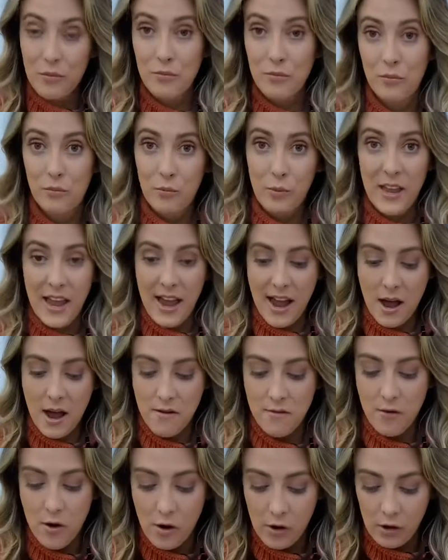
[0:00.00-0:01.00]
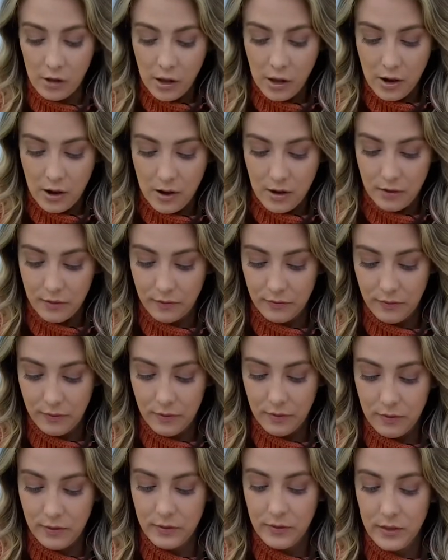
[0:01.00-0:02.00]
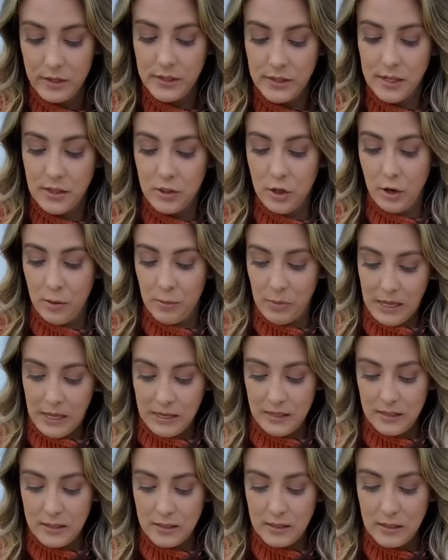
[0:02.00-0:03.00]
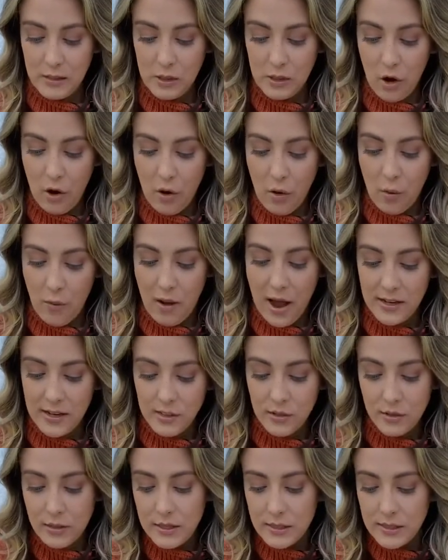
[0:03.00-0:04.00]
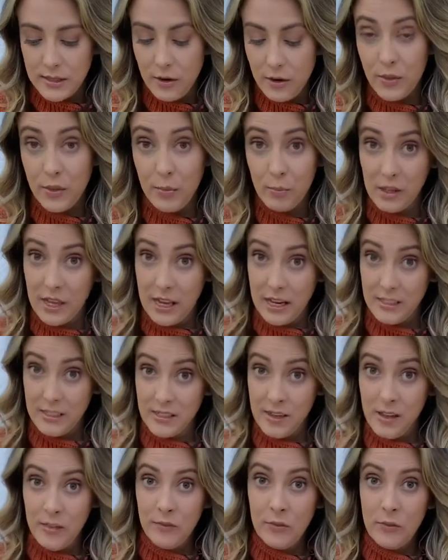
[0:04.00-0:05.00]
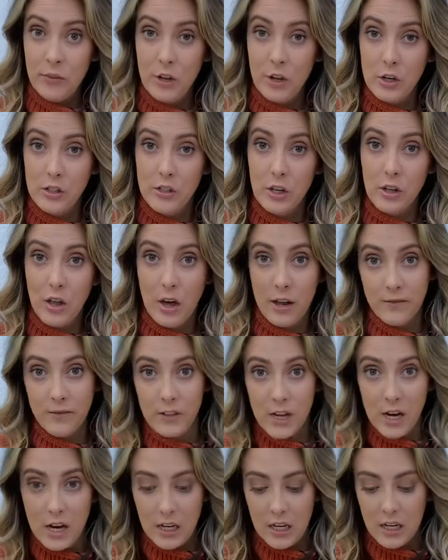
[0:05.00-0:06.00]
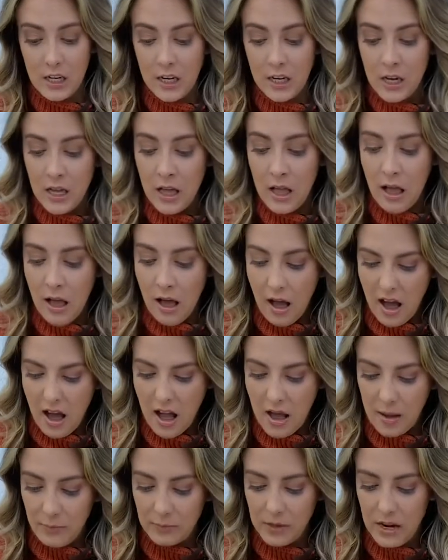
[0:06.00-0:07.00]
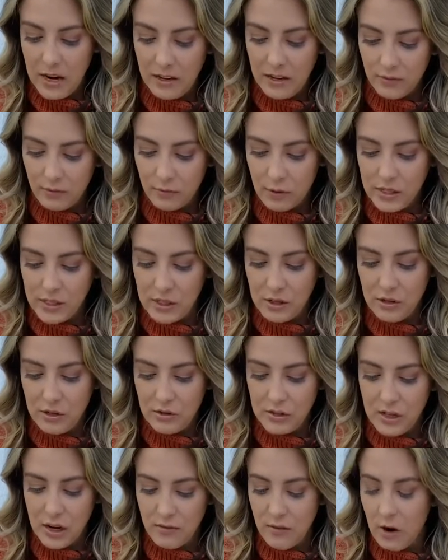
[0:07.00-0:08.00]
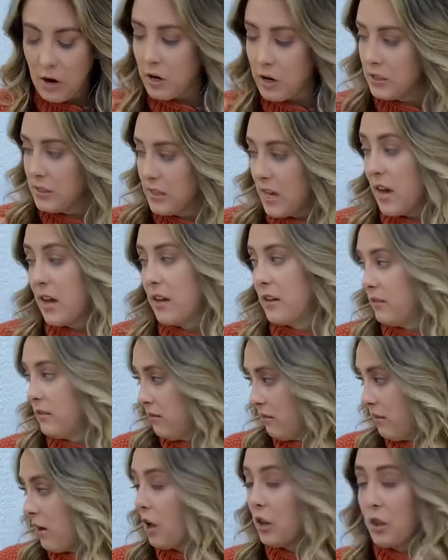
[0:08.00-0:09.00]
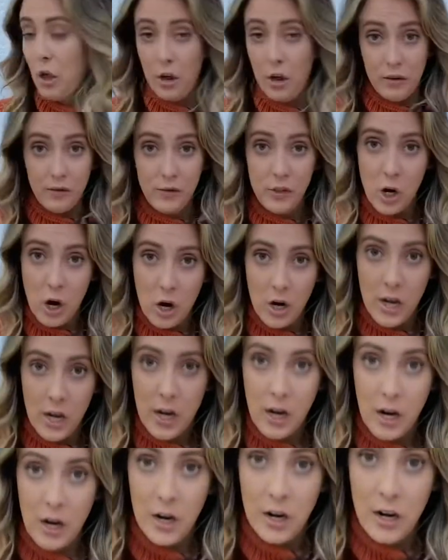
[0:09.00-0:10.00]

we have all of the seeds on a plate. So as you can see on the plate, there's a lot of gunk, kind of residue stuff. Ours had a lot of dog hair,